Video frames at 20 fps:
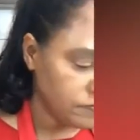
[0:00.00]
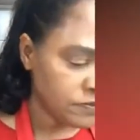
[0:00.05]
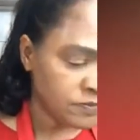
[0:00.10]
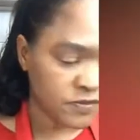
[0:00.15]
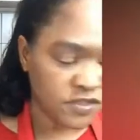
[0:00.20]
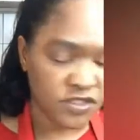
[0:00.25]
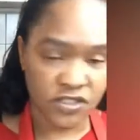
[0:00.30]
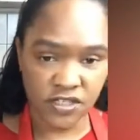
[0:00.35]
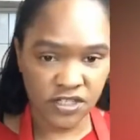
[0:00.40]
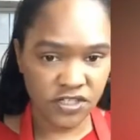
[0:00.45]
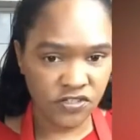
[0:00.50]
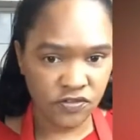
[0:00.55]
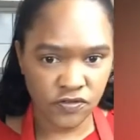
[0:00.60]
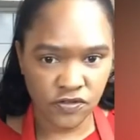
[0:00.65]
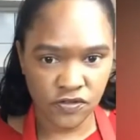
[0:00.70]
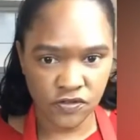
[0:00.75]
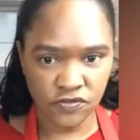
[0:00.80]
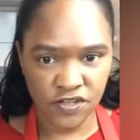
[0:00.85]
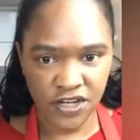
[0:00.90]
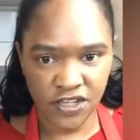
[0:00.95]
So these are
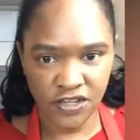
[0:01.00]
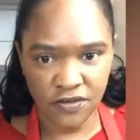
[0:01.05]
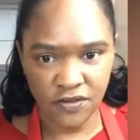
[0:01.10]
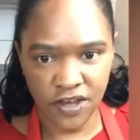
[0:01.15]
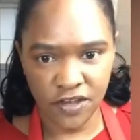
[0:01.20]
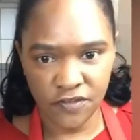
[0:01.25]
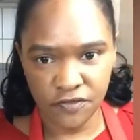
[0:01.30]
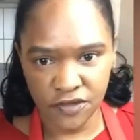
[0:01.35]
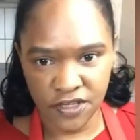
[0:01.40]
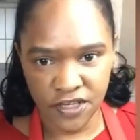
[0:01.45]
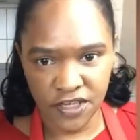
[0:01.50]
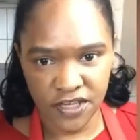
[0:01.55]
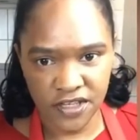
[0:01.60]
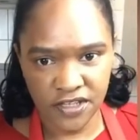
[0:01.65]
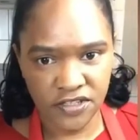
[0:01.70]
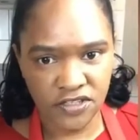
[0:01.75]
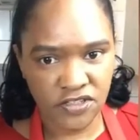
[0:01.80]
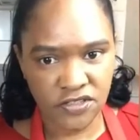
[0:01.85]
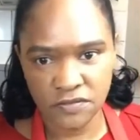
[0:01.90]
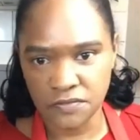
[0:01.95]
all really great for
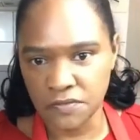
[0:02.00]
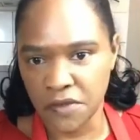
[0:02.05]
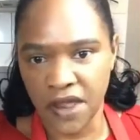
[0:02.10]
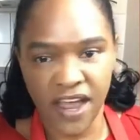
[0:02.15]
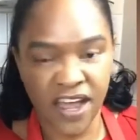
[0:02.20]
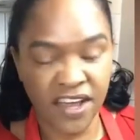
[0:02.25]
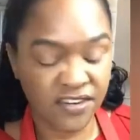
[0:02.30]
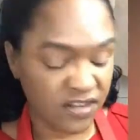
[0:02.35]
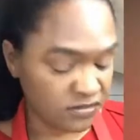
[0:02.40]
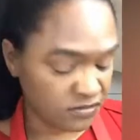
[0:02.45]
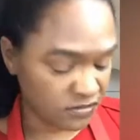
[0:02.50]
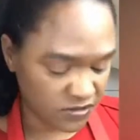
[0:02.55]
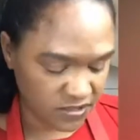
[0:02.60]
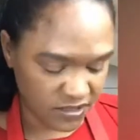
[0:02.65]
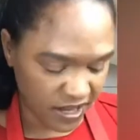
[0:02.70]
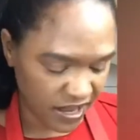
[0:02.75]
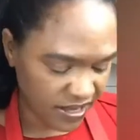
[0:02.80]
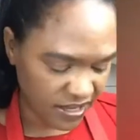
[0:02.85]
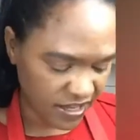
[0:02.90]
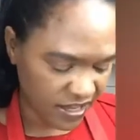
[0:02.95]
kids, adults,
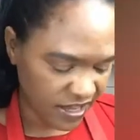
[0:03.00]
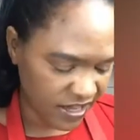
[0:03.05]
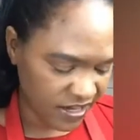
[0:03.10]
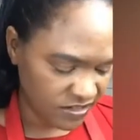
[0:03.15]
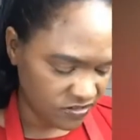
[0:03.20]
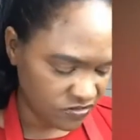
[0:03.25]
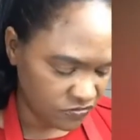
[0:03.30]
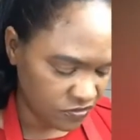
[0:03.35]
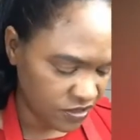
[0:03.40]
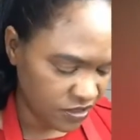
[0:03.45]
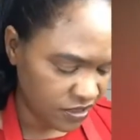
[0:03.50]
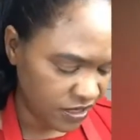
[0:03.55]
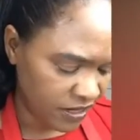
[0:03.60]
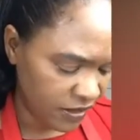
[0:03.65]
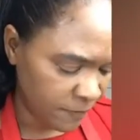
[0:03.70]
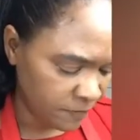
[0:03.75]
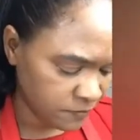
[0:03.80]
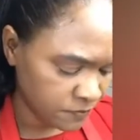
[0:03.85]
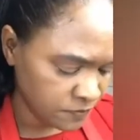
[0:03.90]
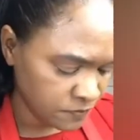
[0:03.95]
any age
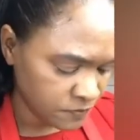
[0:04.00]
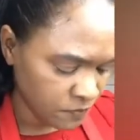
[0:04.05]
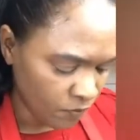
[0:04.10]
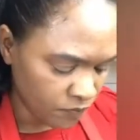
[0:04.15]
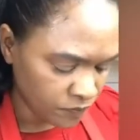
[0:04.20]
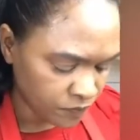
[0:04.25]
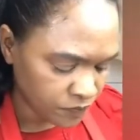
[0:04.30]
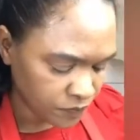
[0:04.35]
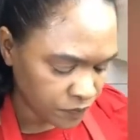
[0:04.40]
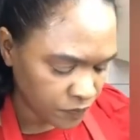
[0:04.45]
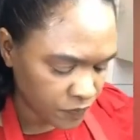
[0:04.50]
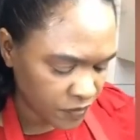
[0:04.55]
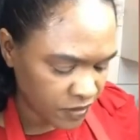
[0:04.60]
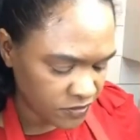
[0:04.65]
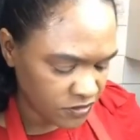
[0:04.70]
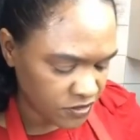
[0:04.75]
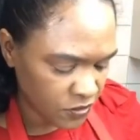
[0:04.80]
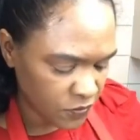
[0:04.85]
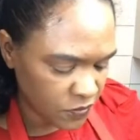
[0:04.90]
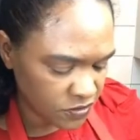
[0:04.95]
really.
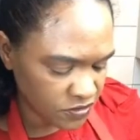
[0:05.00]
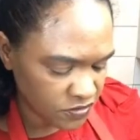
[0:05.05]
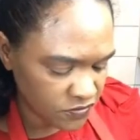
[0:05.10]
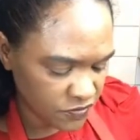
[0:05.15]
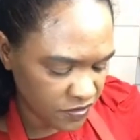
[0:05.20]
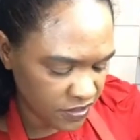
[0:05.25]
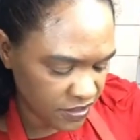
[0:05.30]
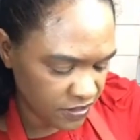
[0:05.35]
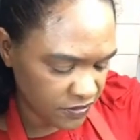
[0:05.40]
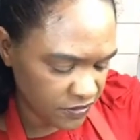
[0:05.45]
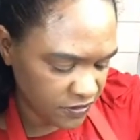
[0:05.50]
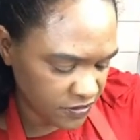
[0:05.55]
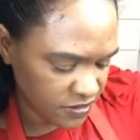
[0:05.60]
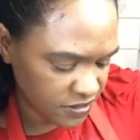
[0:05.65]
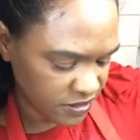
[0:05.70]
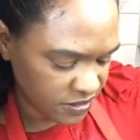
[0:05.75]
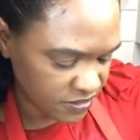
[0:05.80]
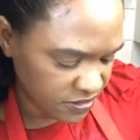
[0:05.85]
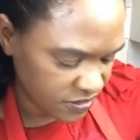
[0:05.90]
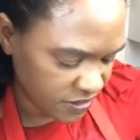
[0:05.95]
So what's really good
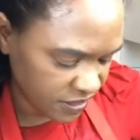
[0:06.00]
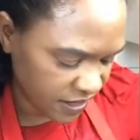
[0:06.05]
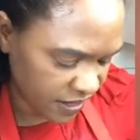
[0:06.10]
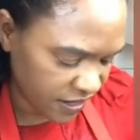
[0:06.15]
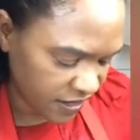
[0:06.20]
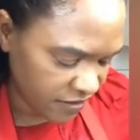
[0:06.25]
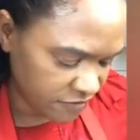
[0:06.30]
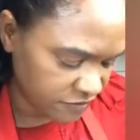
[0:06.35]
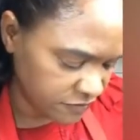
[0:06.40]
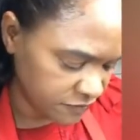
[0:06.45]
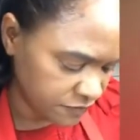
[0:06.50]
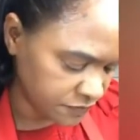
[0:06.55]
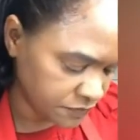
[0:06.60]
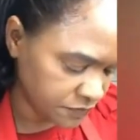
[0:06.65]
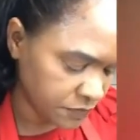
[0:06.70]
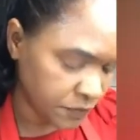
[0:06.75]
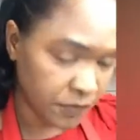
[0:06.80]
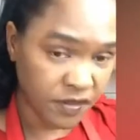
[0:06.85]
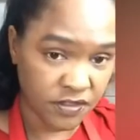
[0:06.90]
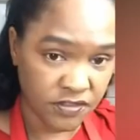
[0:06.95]
is to have
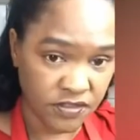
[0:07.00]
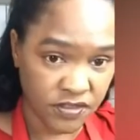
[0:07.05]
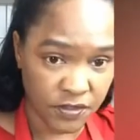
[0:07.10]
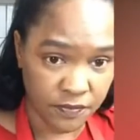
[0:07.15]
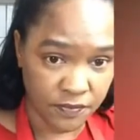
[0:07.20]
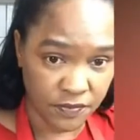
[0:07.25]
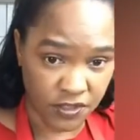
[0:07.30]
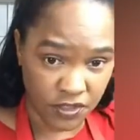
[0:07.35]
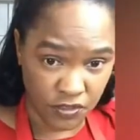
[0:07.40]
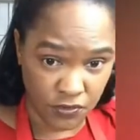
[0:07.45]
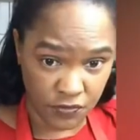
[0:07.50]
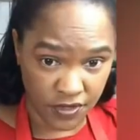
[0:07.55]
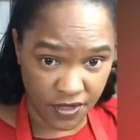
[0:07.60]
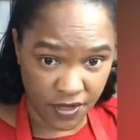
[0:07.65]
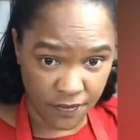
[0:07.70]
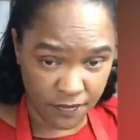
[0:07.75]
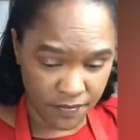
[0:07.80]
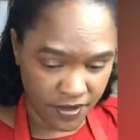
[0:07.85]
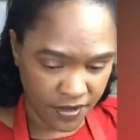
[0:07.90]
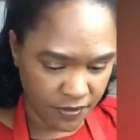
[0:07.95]
some
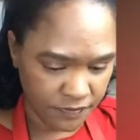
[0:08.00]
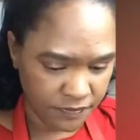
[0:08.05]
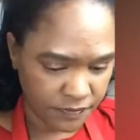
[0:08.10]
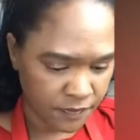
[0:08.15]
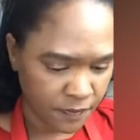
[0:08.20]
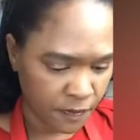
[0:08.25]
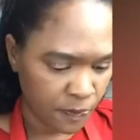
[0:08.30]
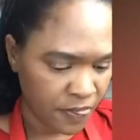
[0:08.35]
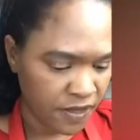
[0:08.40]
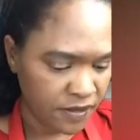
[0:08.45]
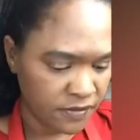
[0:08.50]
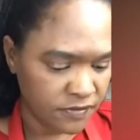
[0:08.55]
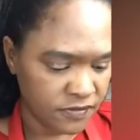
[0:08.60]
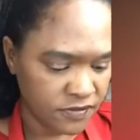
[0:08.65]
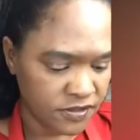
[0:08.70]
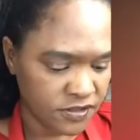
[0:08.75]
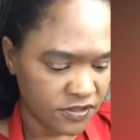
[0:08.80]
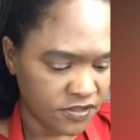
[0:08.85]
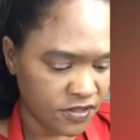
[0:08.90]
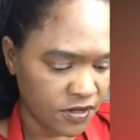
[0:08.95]
cucumber
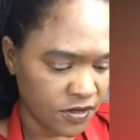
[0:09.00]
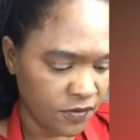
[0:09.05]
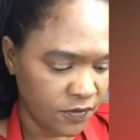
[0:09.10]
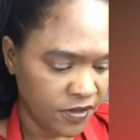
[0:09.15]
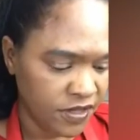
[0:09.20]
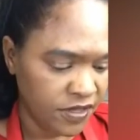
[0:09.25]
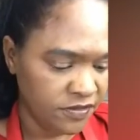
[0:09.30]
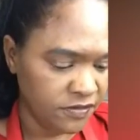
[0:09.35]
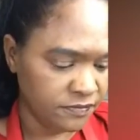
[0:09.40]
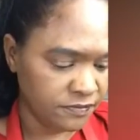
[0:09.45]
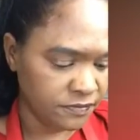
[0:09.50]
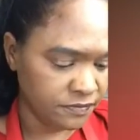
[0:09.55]
to start with.